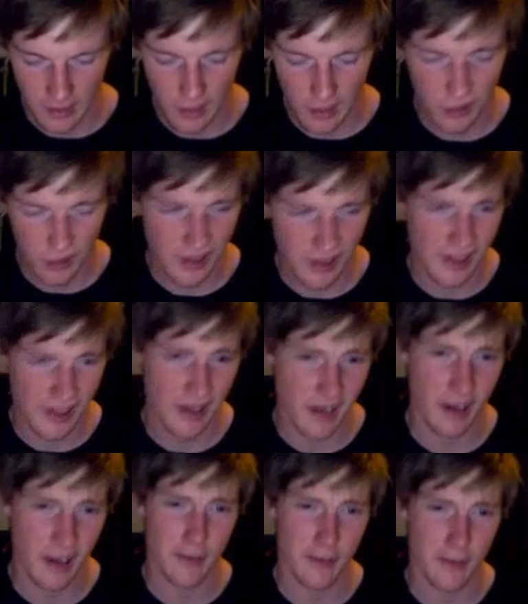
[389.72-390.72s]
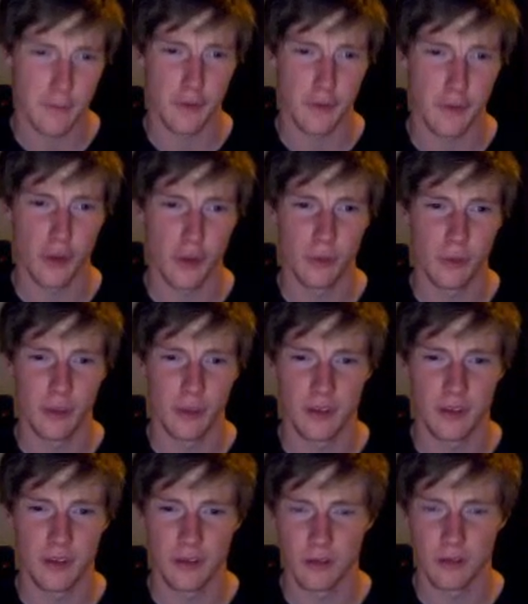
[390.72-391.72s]
it looks like they're gonna have a feud,
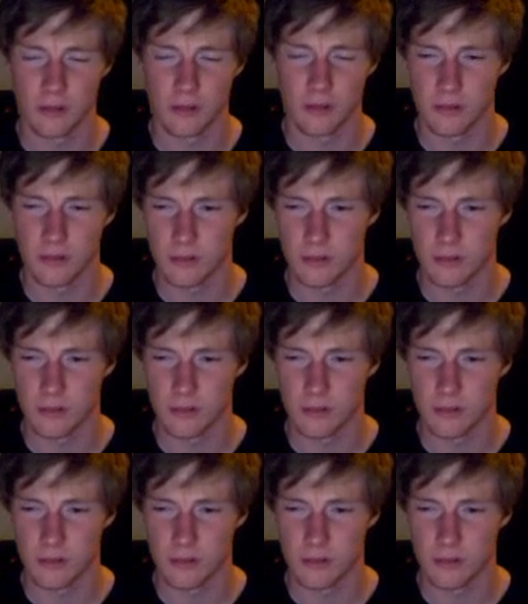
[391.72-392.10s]
which